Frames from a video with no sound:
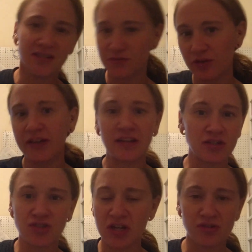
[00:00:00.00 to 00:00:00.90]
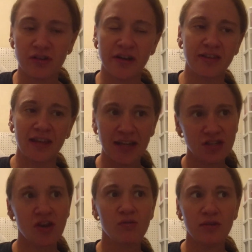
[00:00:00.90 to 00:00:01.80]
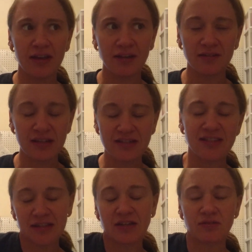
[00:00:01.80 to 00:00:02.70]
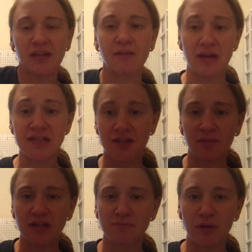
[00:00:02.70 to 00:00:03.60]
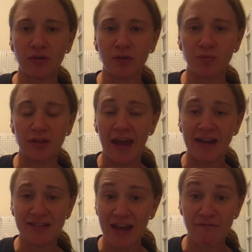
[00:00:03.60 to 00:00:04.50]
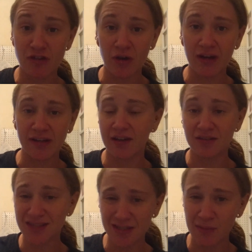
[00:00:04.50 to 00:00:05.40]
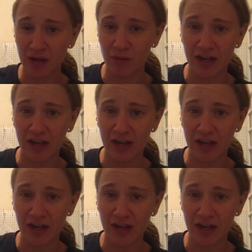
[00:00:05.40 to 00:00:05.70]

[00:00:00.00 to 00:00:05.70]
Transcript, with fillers: doesn't feel like indigestion or anything. I don't, it's literally my stomach is blown up with gas. I have no idea. It doesn't matter